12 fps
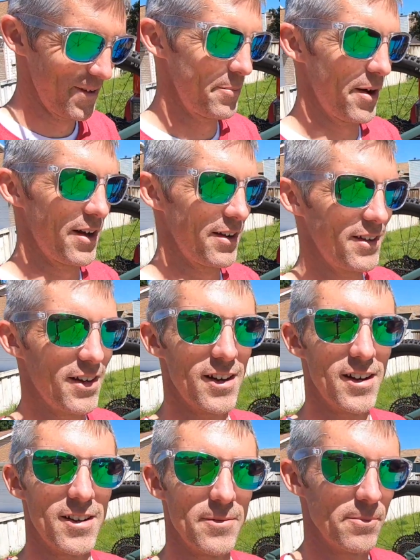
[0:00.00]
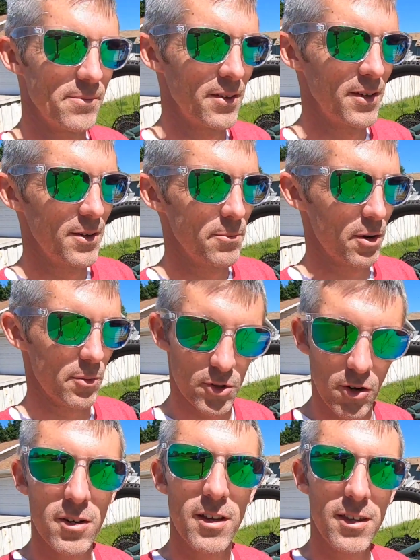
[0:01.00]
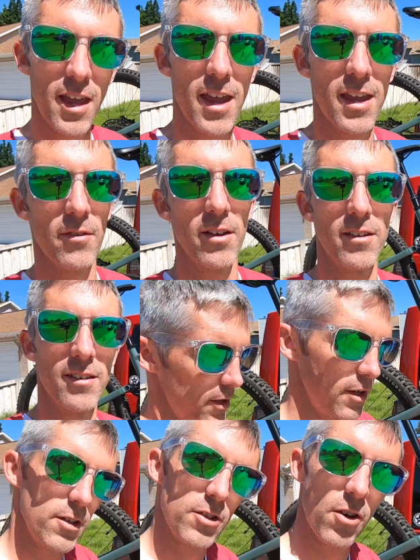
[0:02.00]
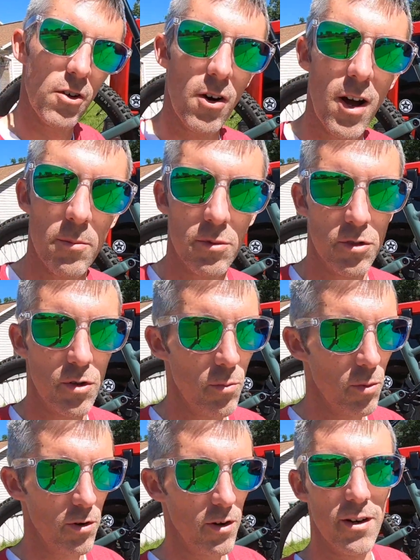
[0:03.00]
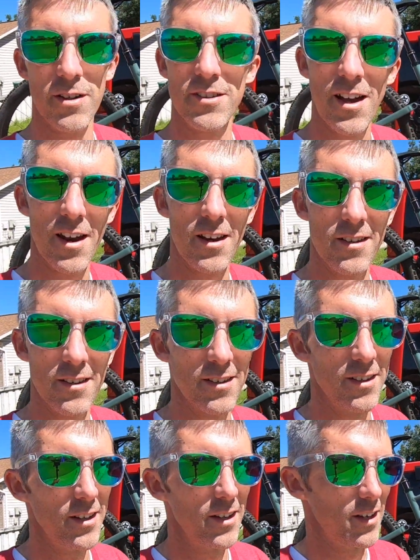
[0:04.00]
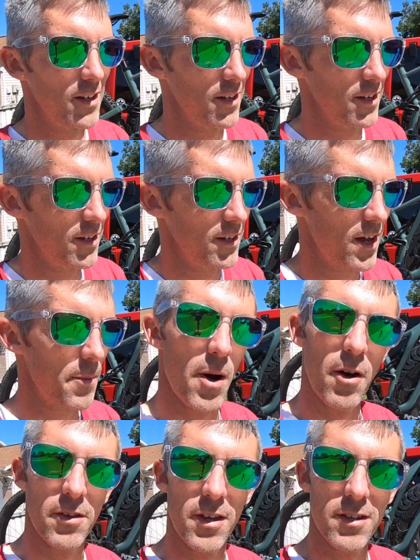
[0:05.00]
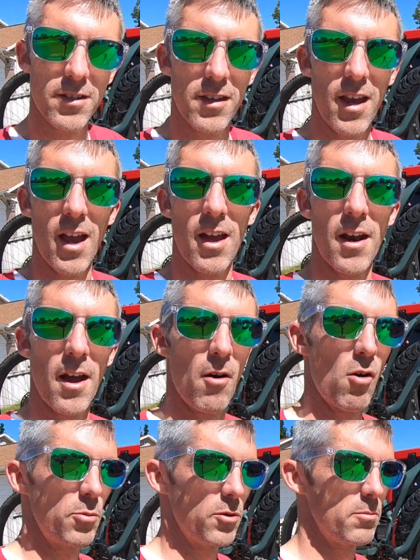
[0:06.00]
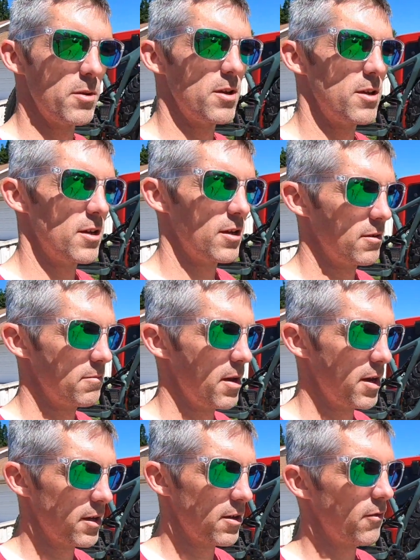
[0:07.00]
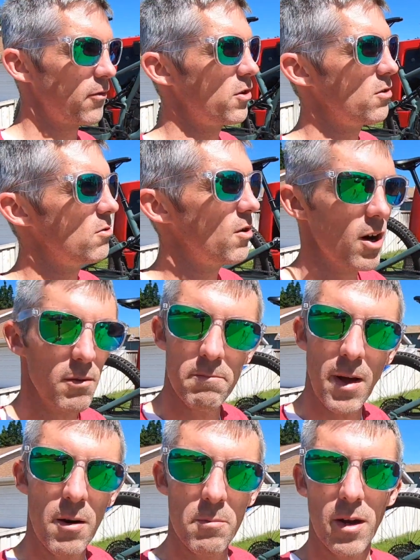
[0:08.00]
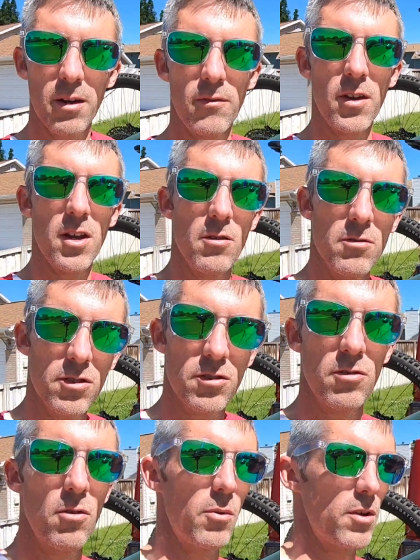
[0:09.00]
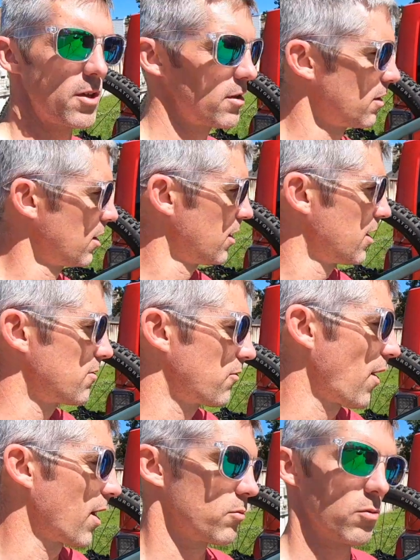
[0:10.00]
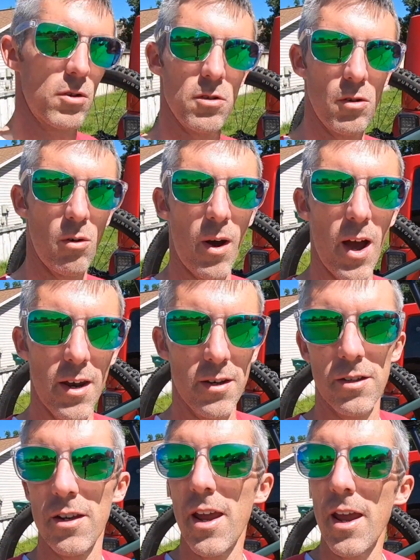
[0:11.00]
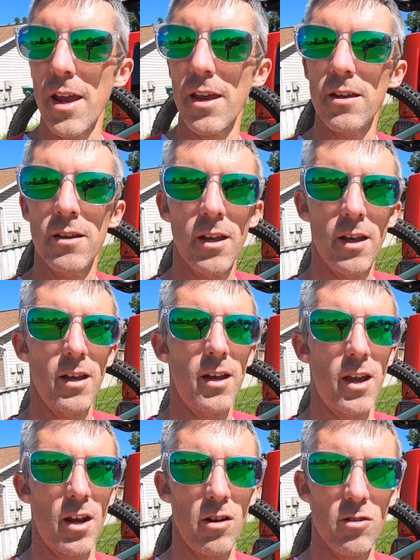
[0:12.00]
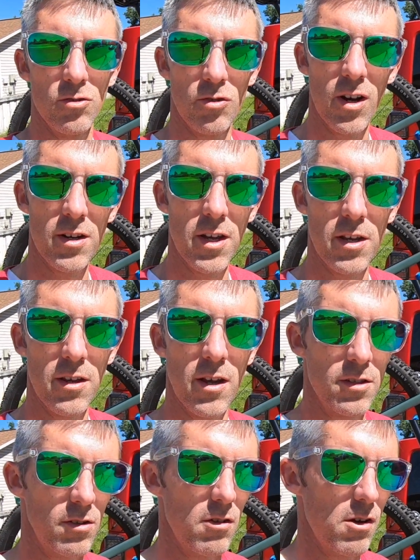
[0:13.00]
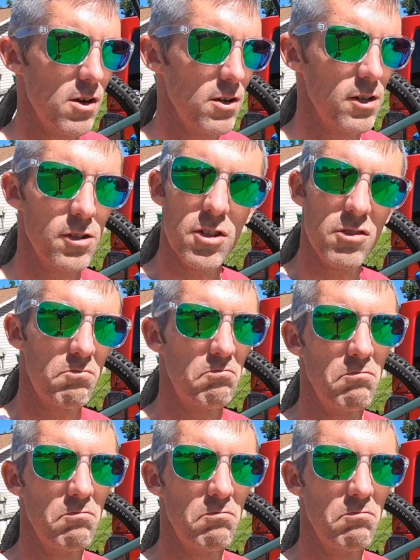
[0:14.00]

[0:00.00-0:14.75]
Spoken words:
but I'm starting to get the hang of it. So I'm super excited about this, and I hope to be making a few mountain bike videos to go with it. In fact, we're gonna go ride it today, and I'll try and take you guys along and just